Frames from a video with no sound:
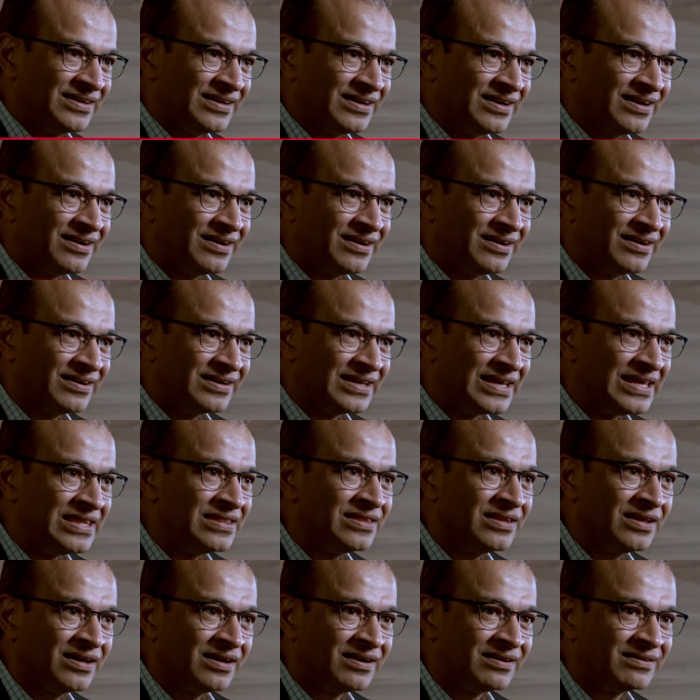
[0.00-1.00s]
uh,
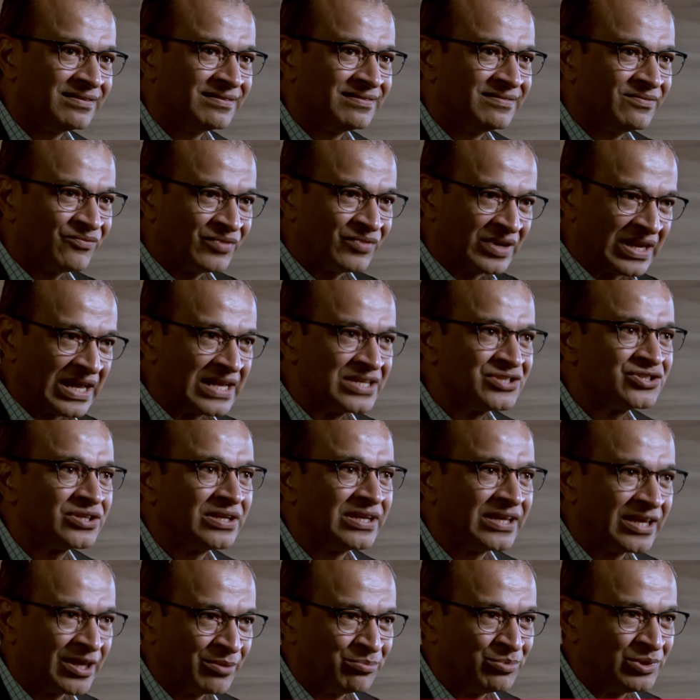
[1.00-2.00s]
in their financial
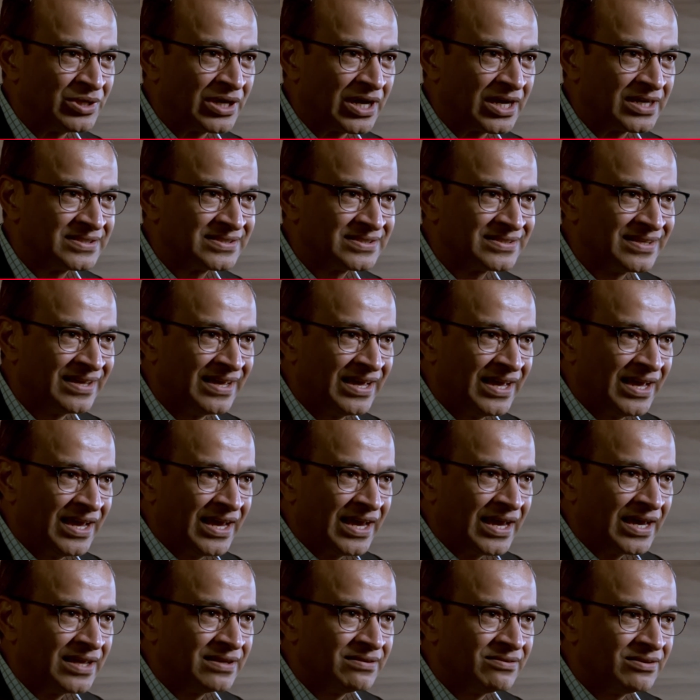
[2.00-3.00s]
KPIs
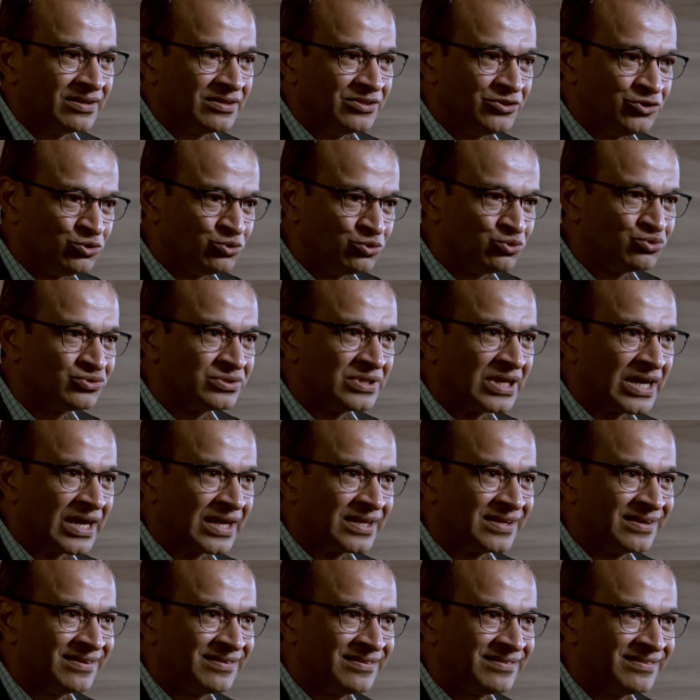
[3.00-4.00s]
and use
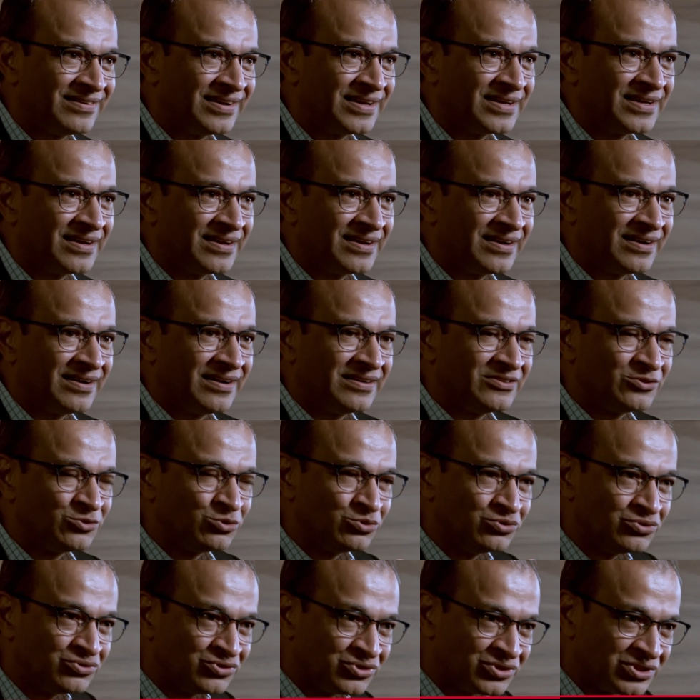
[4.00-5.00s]
that
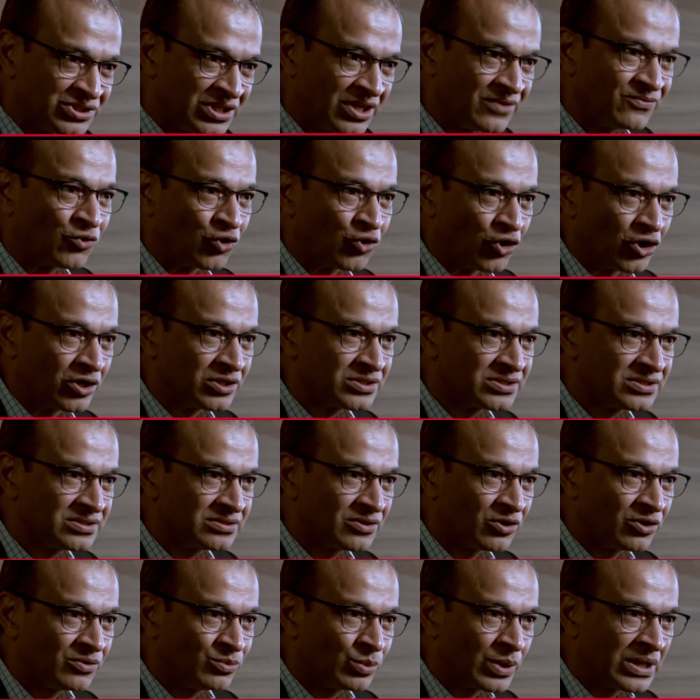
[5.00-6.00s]
to save cost
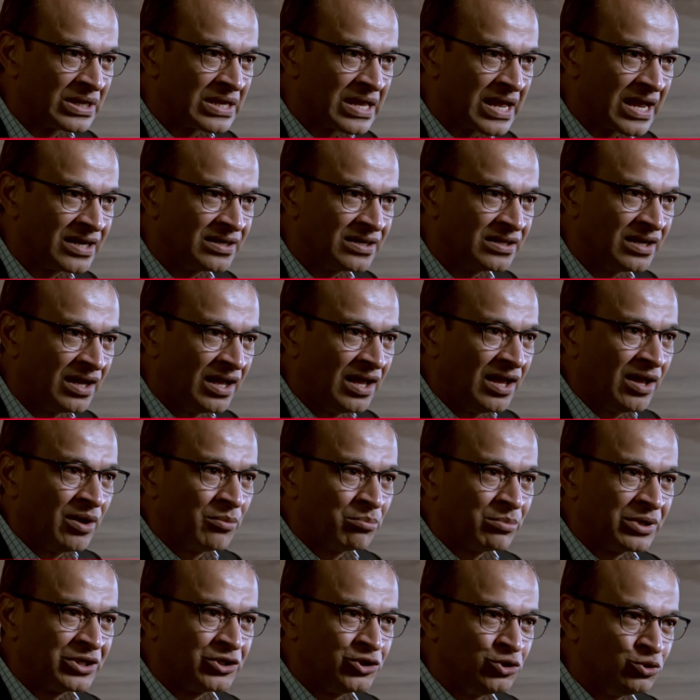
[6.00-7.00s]
on one hand,
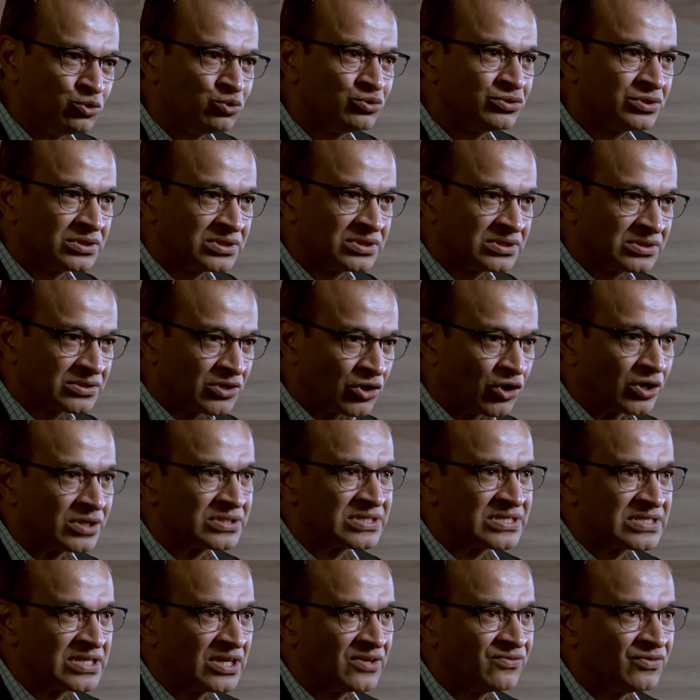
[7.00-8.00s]
but use this
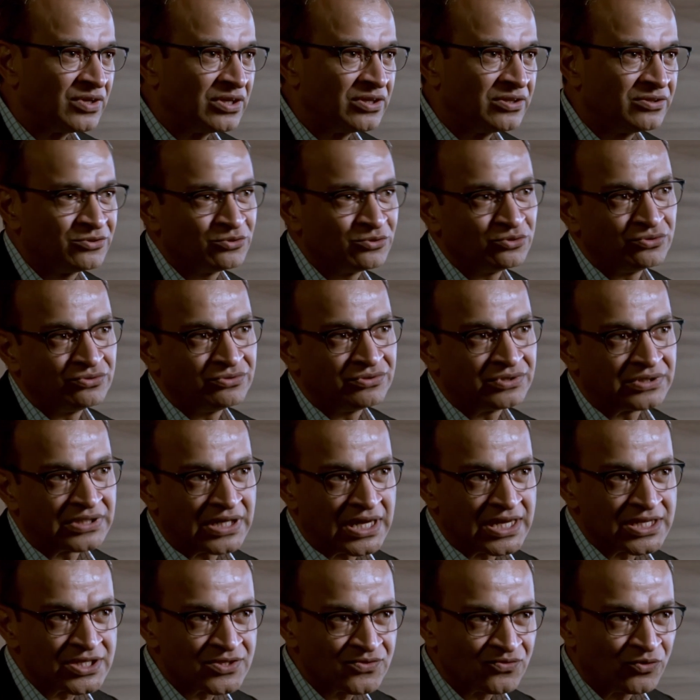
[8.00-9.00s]
cost saving to
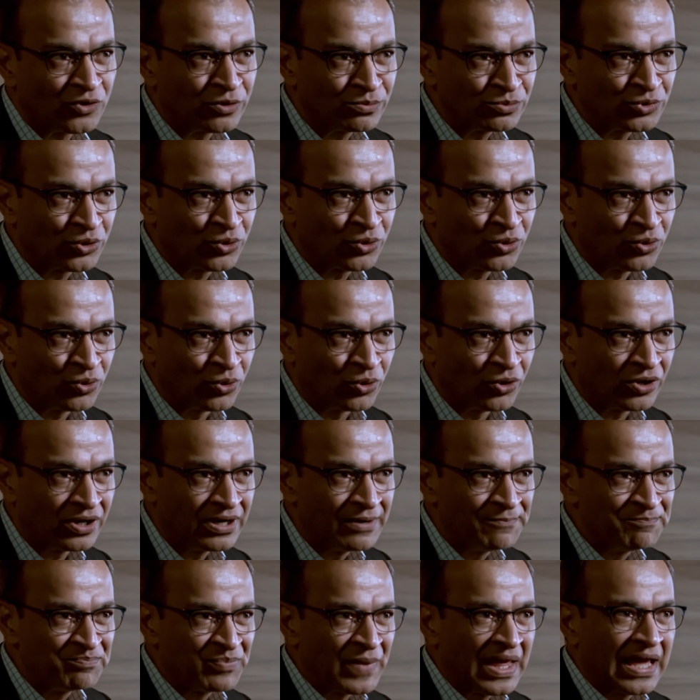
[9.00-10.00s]
transform the core
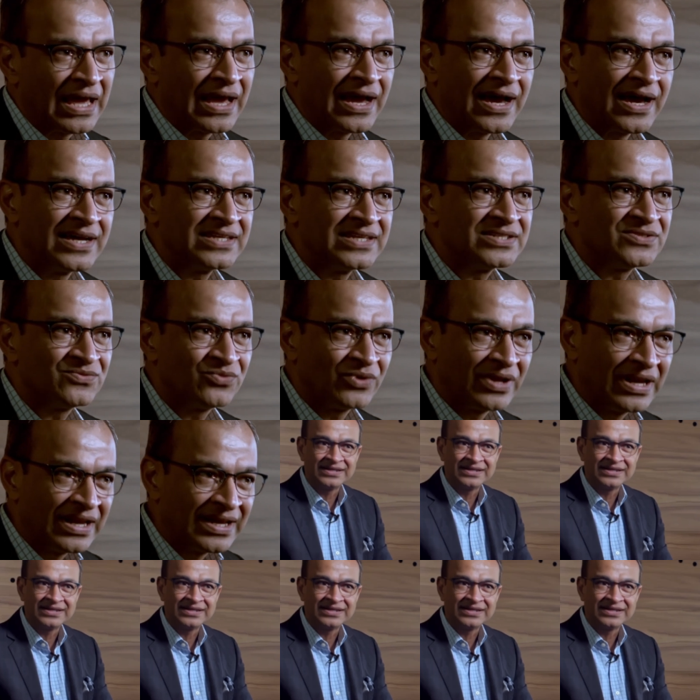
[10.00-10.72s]
as well